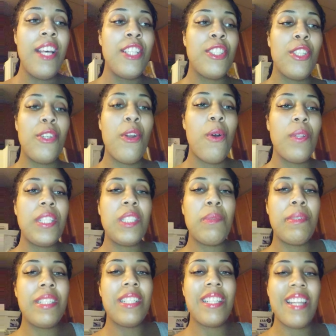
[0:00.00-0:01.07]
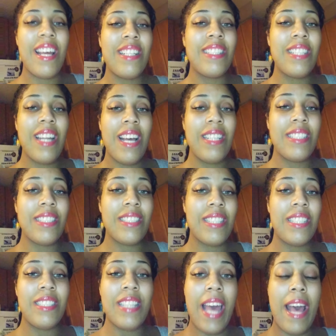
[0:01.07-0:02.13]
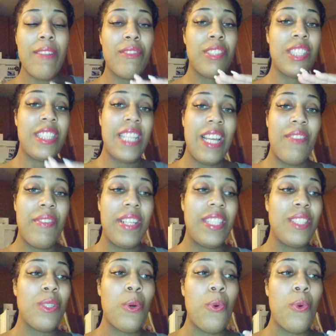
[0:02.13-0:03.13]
So you're only spending 99 cents after savings